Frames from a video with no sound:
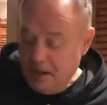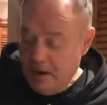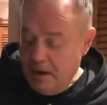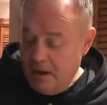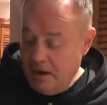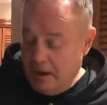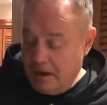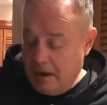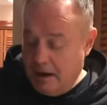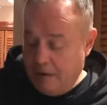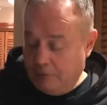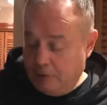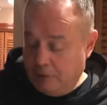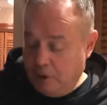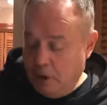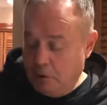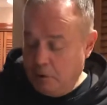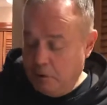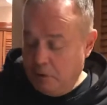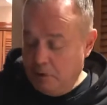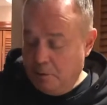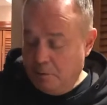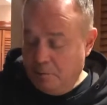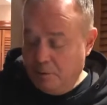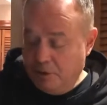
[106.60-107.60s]
And I've
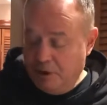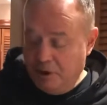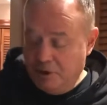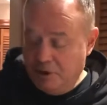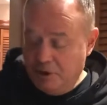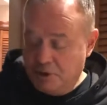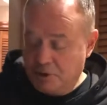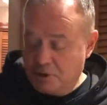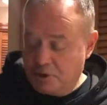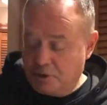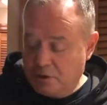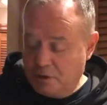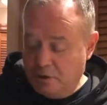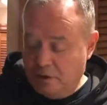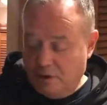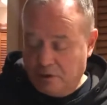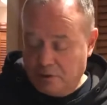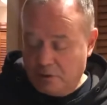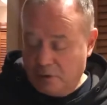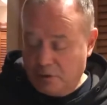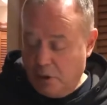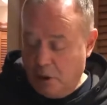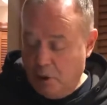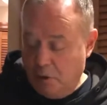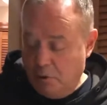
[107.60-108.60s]
lowered the bridge
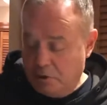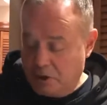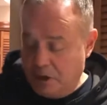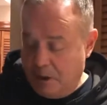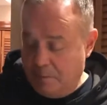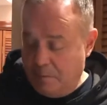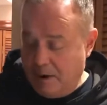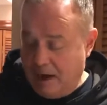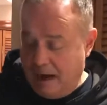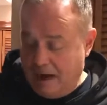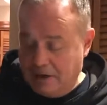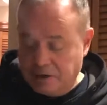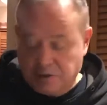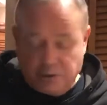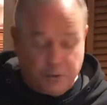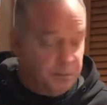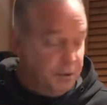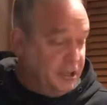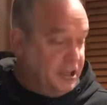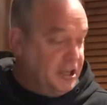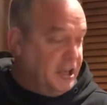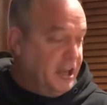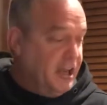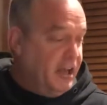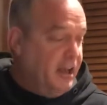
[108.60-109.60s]
as low as I possibly
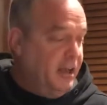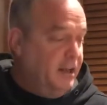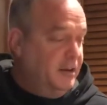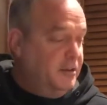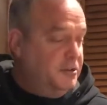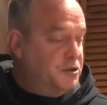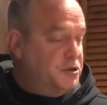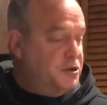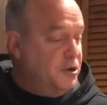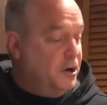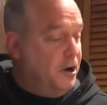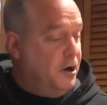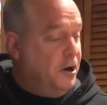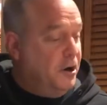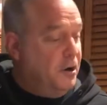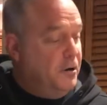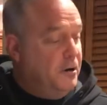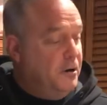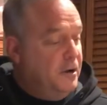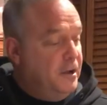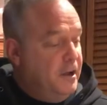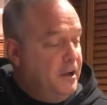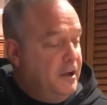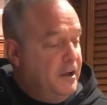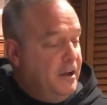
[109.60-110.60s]
can, so
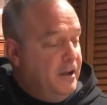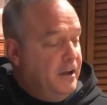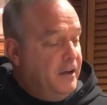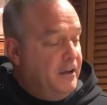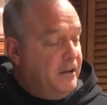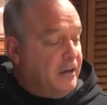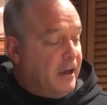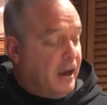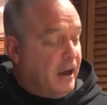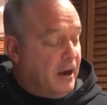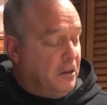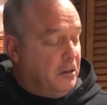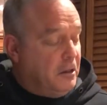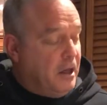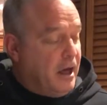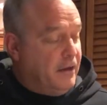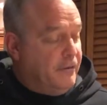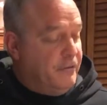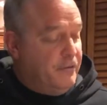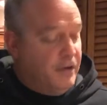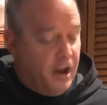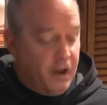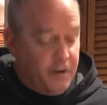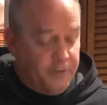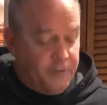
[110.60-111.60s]
got a lot of
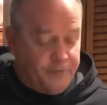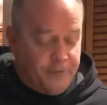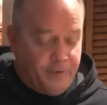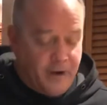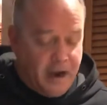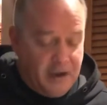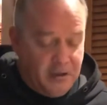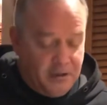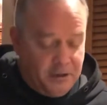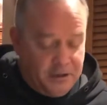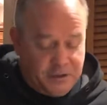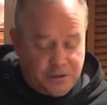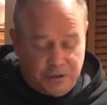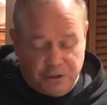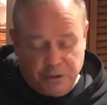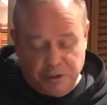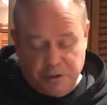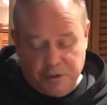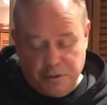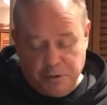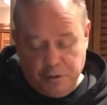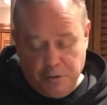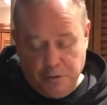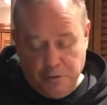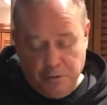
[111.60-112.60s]
nut filing to
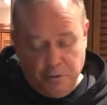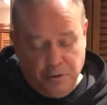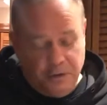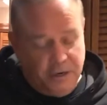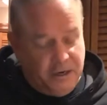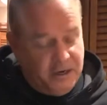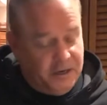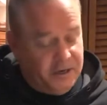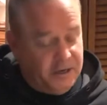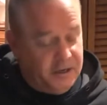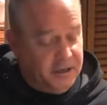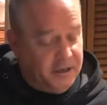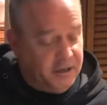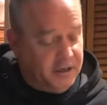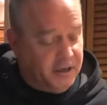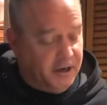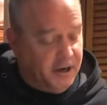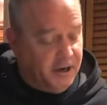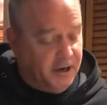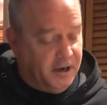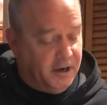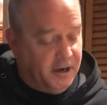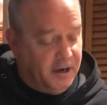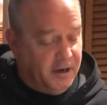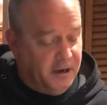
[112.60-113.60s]
do
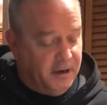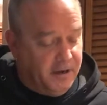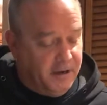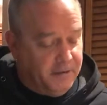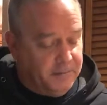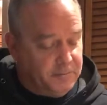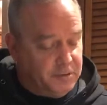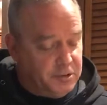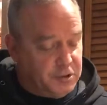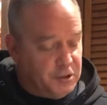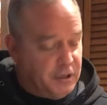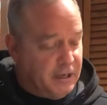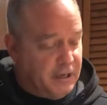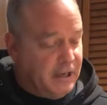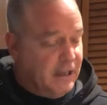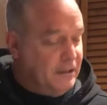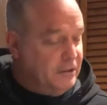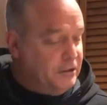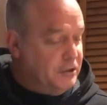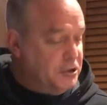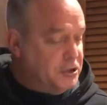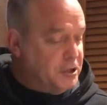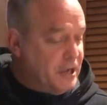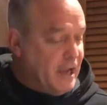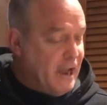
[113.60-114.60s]
to get
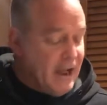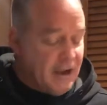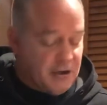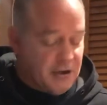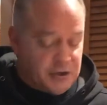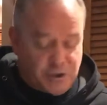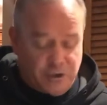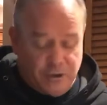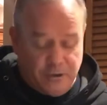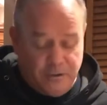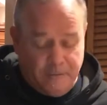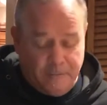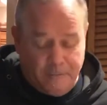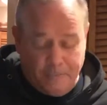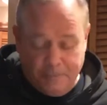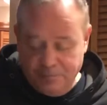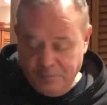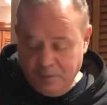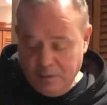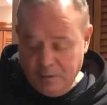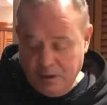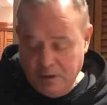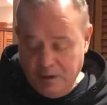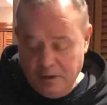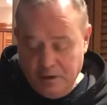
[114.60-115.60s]
this action
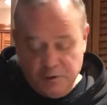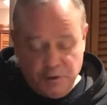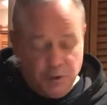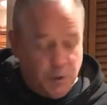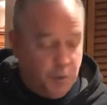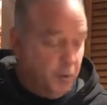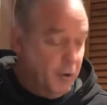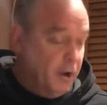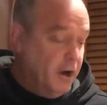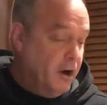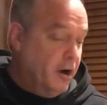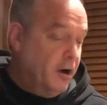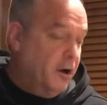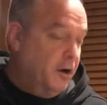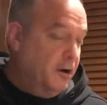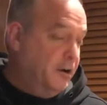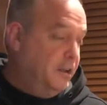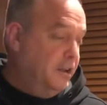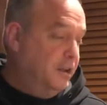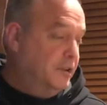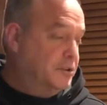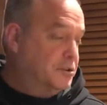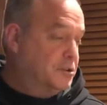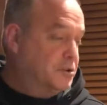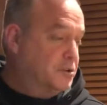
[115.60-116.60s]
to where
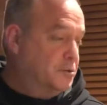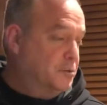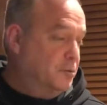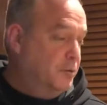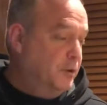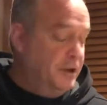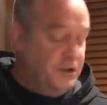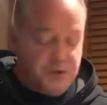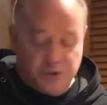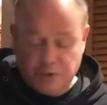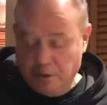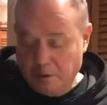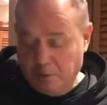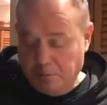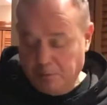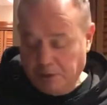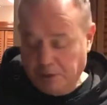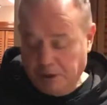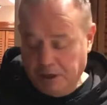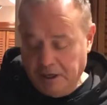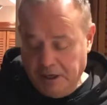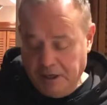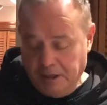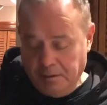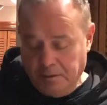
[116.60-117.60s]
it's
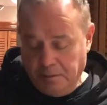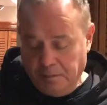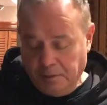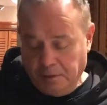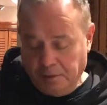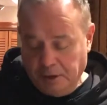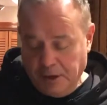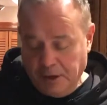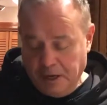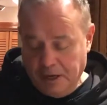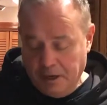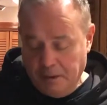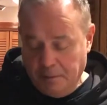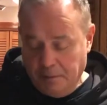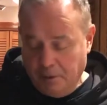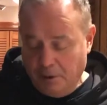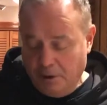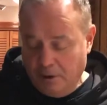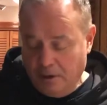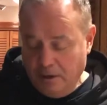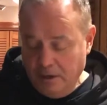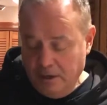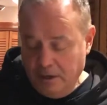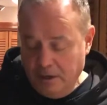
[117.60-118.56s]
reasonably playable.